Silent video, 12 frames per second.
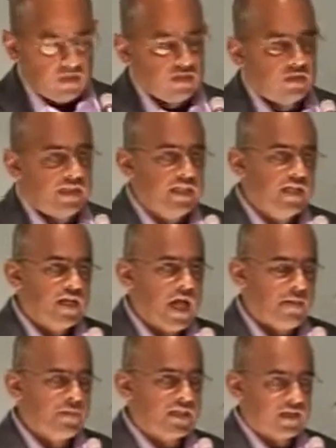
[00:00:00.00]
The India
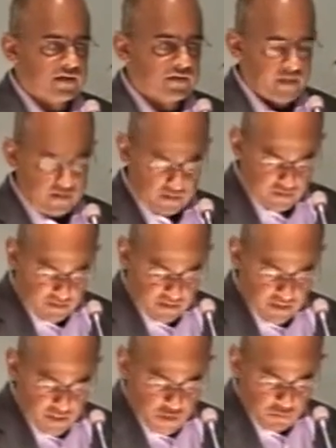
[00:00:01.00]
Habitat Center
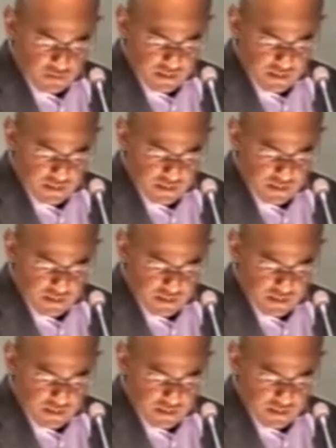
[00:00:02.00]
in New